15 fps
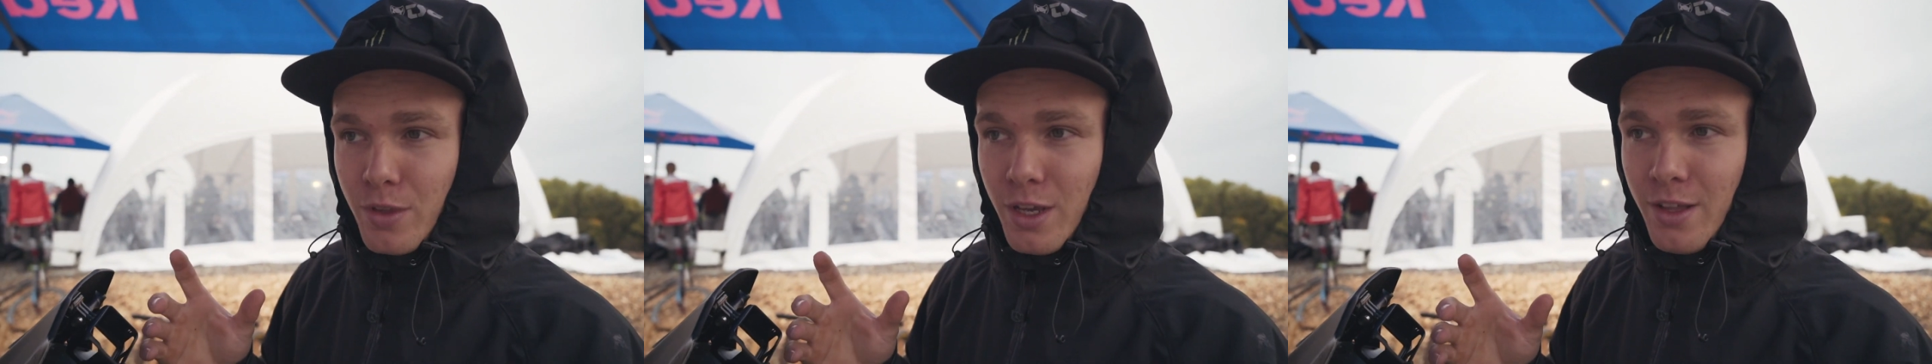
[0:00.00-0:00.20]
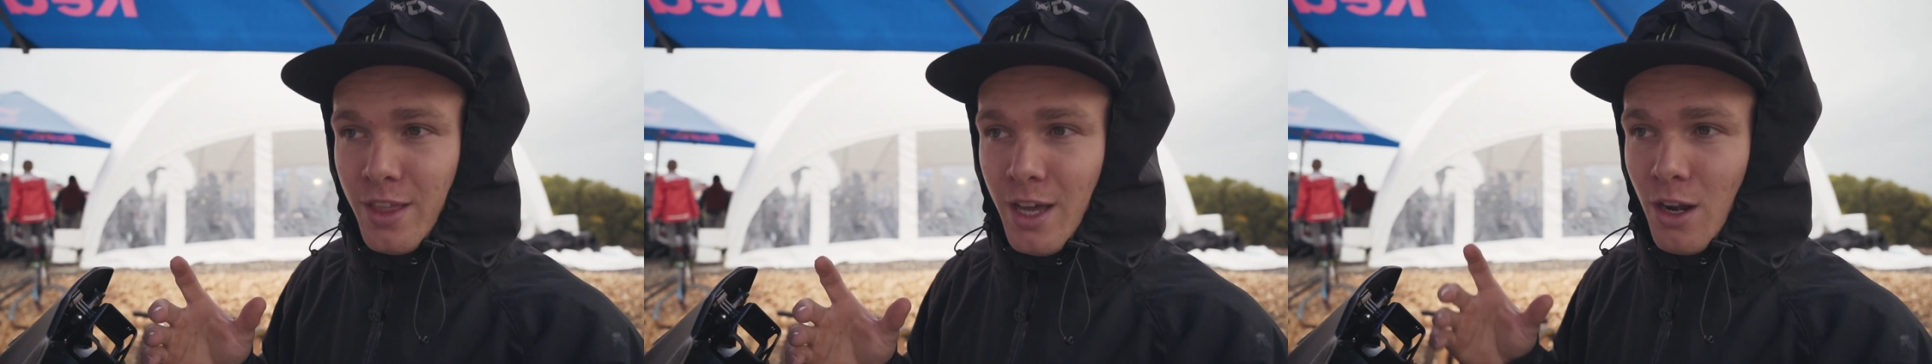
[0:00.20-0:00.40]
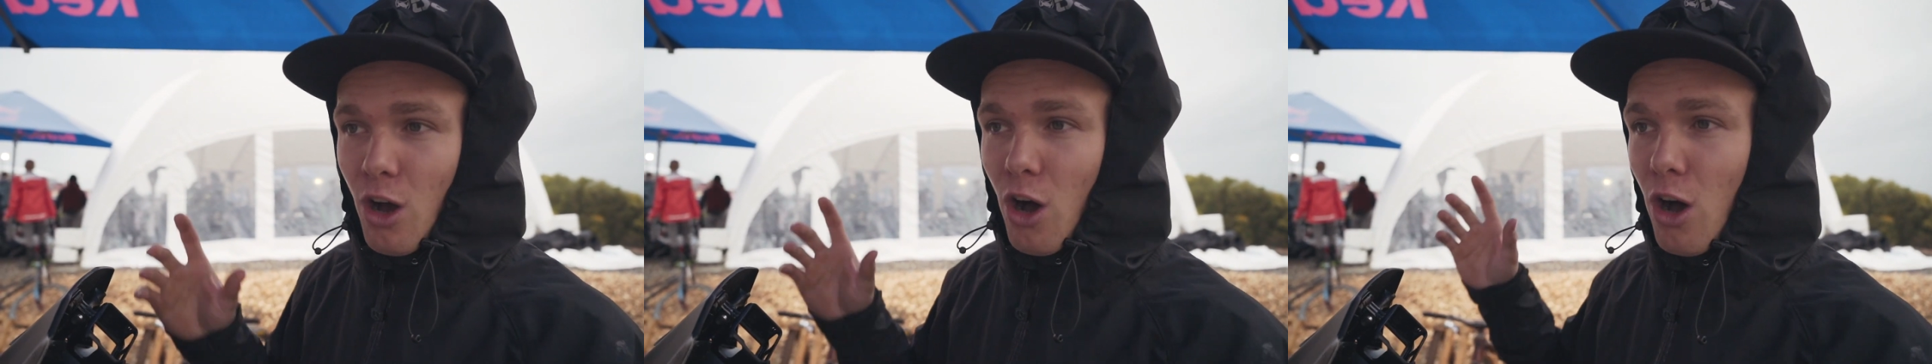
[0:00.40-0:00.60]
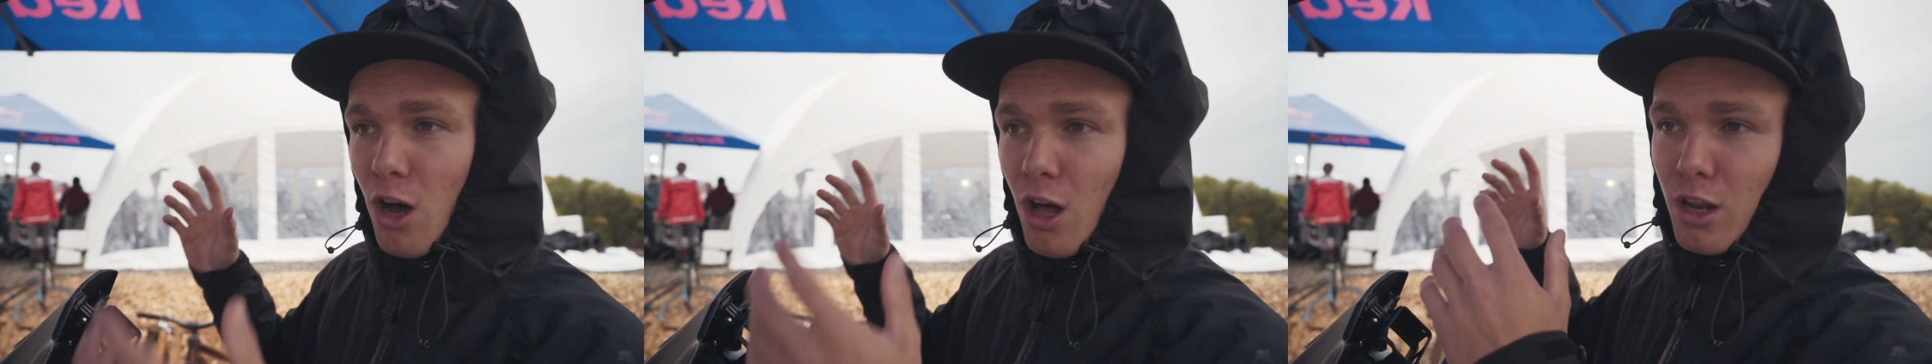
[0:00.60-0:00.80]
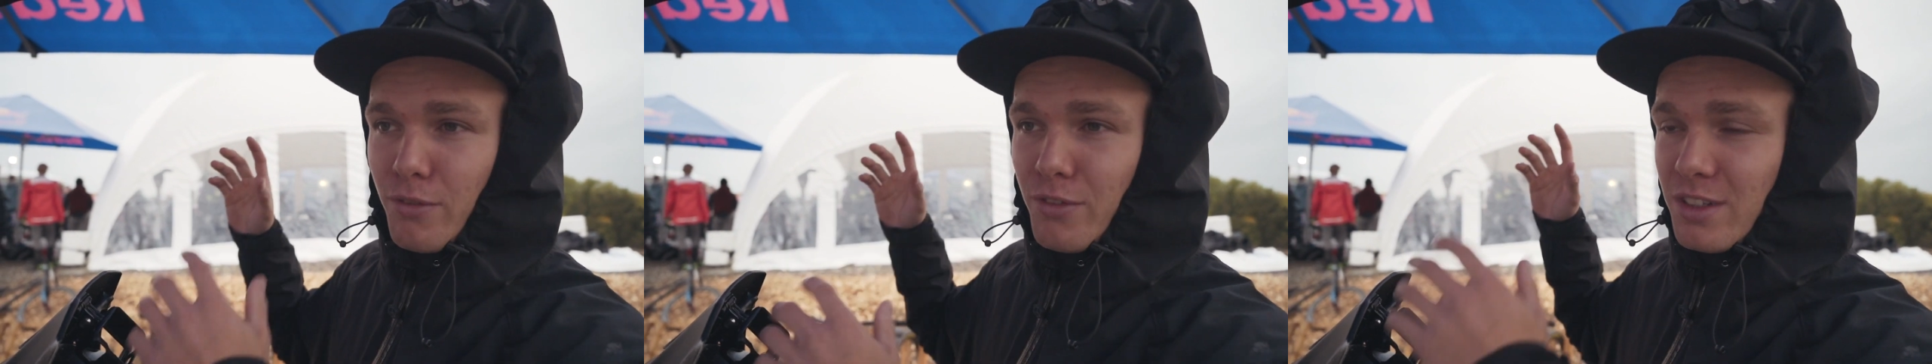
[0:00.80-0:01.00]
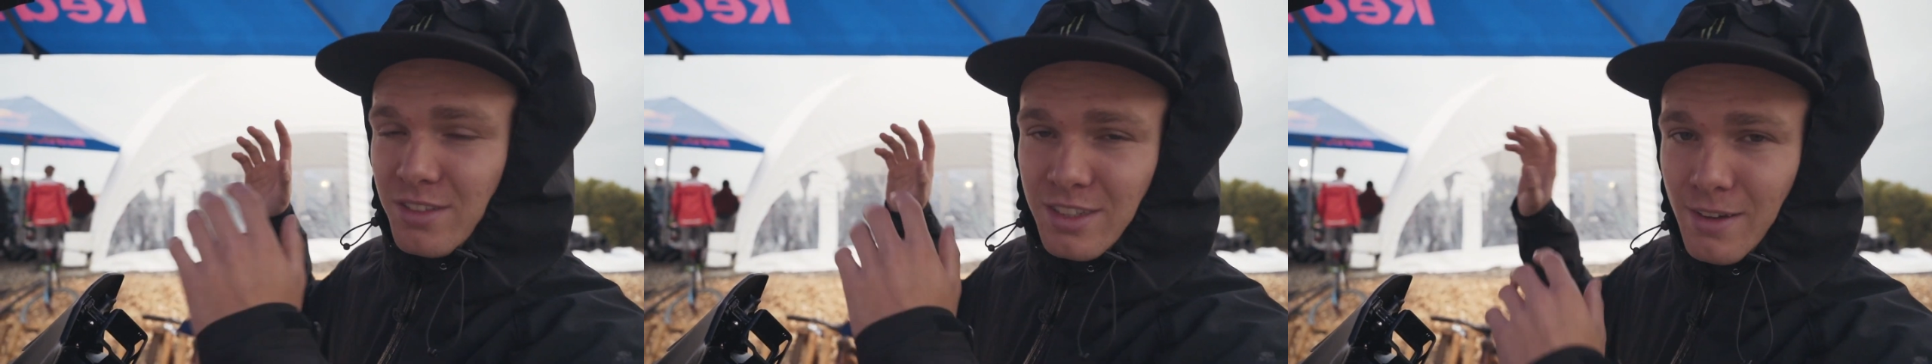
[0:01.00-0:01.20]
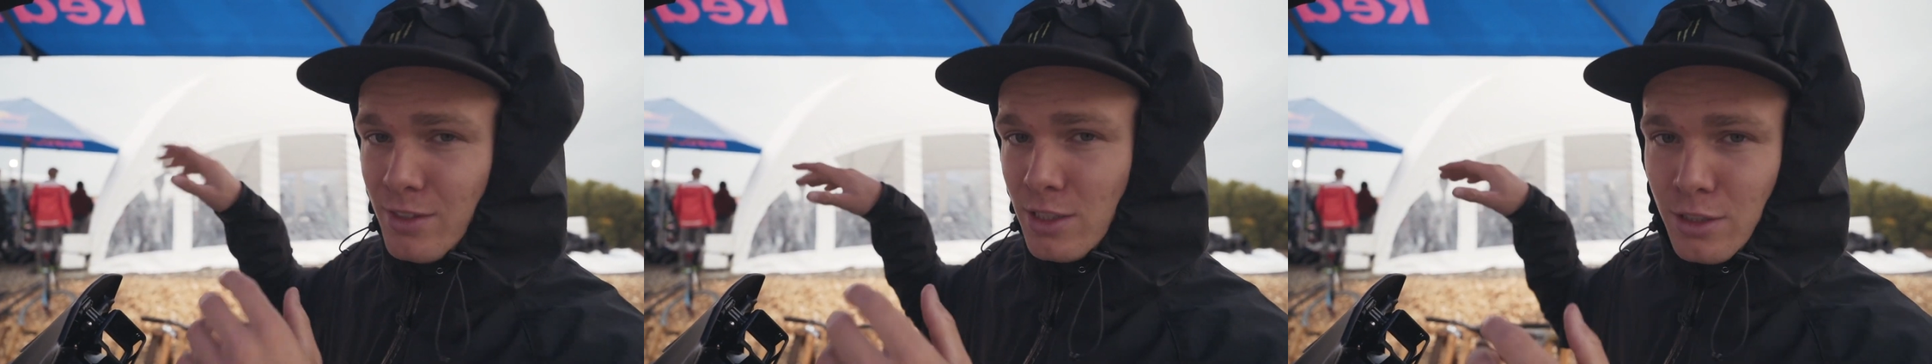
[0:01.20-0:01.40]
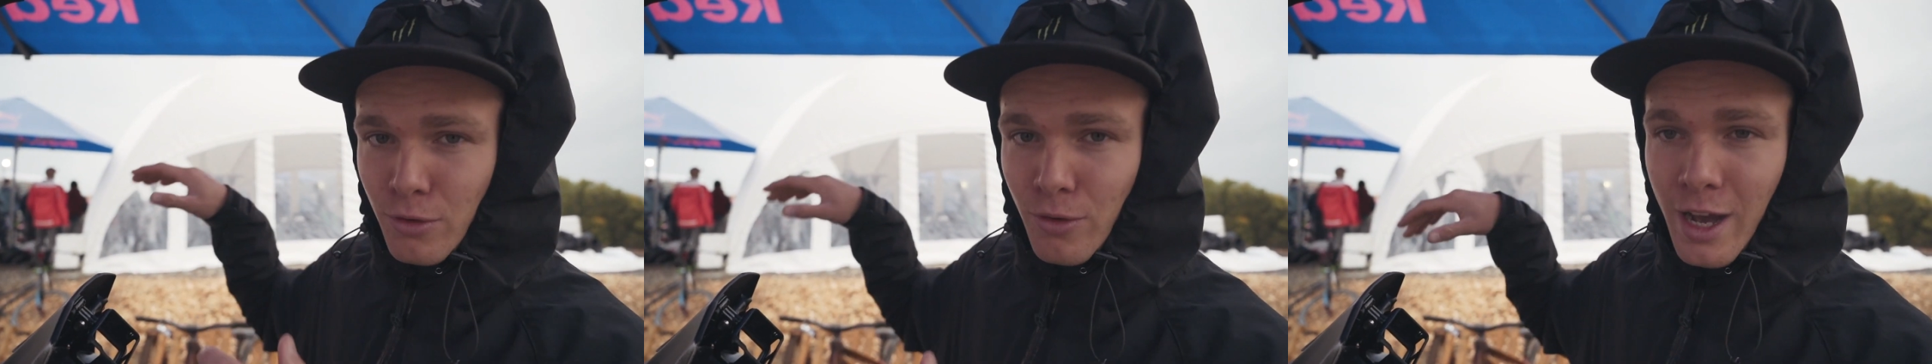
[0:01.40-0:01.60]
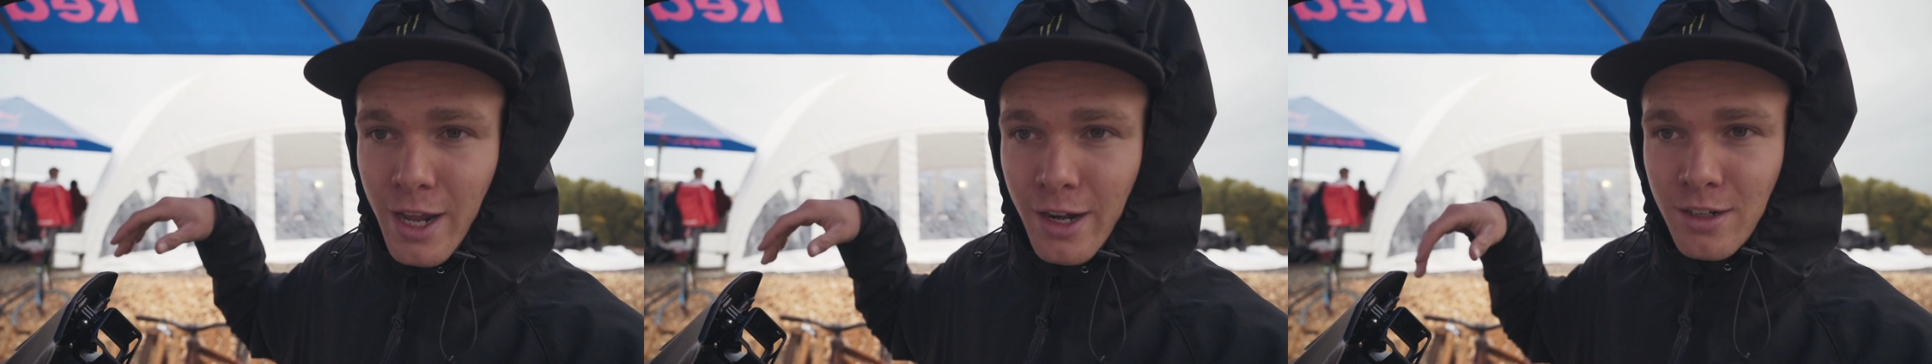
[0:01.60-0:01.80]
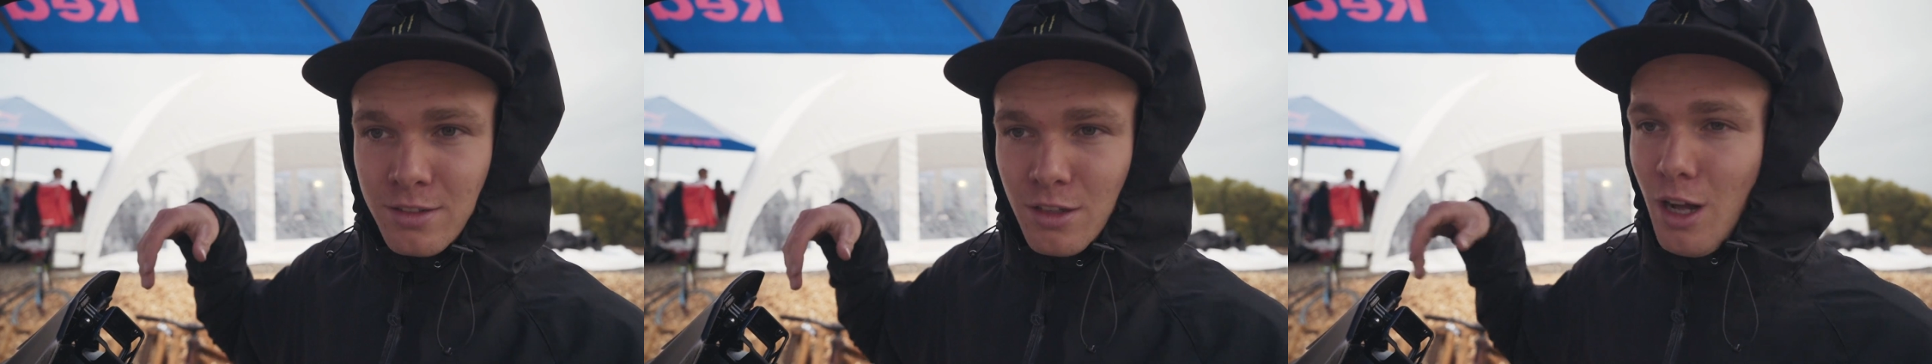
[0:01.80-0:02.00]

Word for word: and then all of the 70 riders,